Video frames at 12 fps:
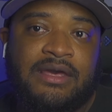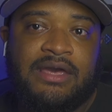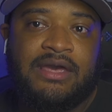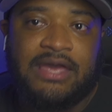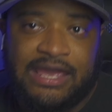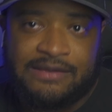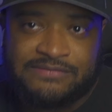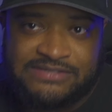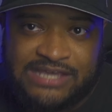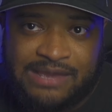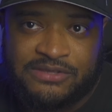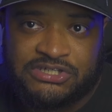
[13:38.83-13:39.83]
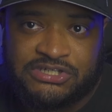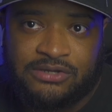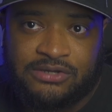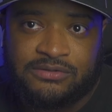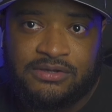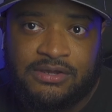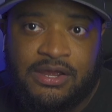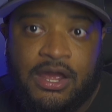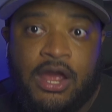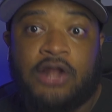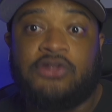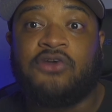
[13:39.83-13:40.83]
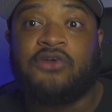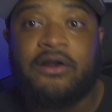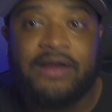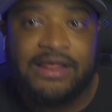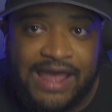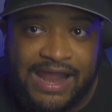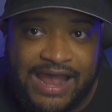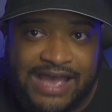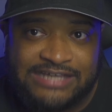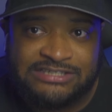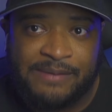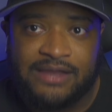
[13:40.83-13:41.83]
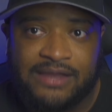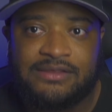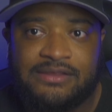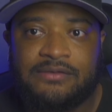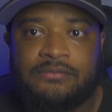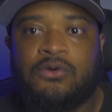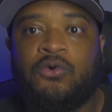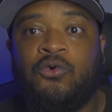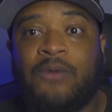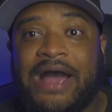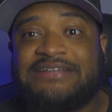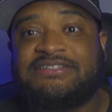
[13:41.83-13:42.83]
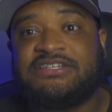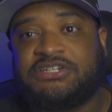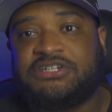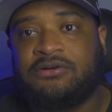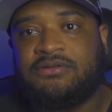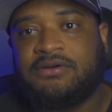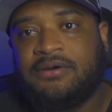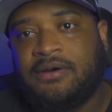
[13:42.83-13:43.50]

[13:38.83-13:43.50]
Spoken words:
he gives Sam the shield. During that aspect, who has the shield?